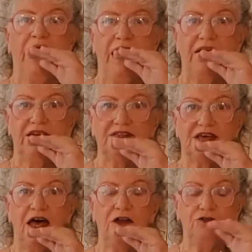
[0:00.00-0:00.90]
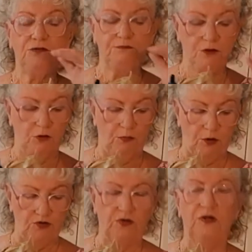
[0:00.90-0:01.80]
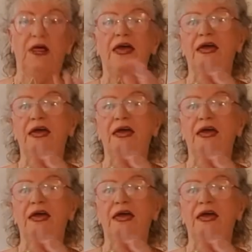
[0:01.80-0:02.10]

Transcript: and it's a 100 ml bottle,